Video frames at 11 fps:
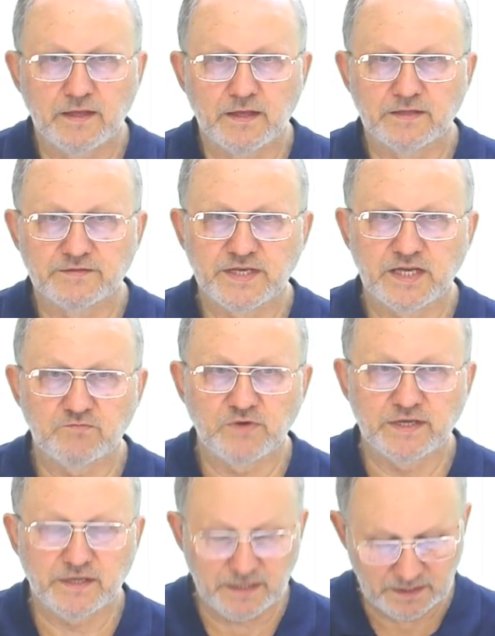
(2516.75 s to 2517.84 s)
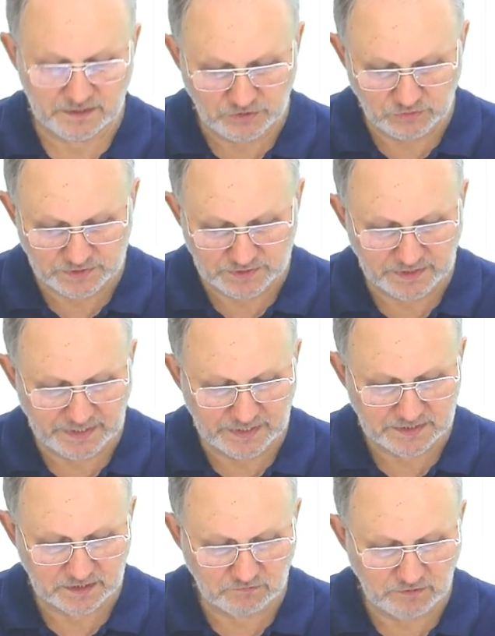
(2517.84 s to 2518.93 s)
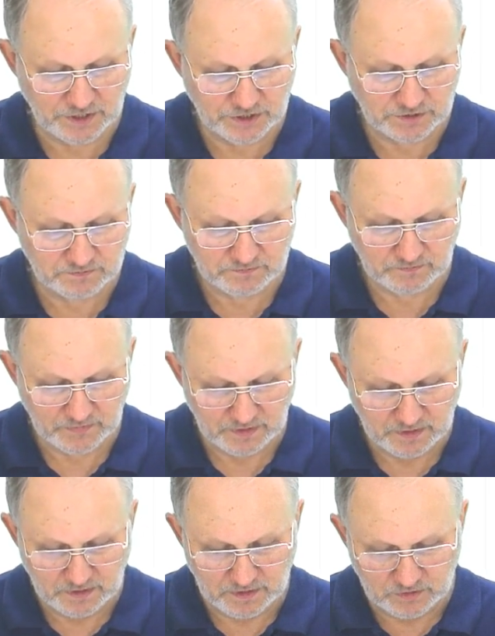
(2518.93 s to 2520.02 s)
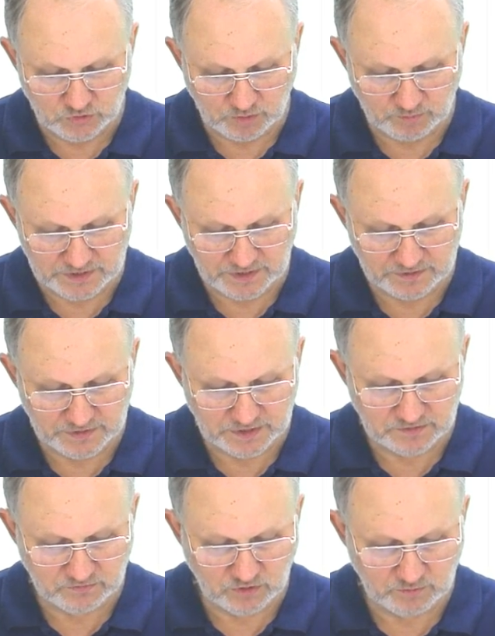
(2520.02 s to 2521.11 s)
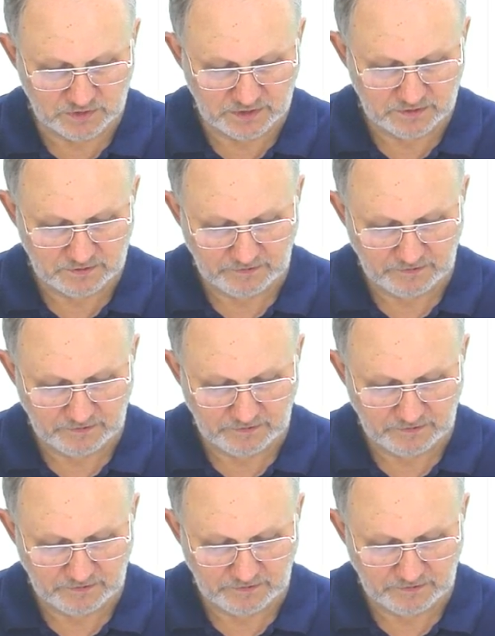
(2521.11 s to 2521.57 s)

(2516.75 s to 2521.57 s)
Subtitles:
And then we again use the gas equation to obtain this formula,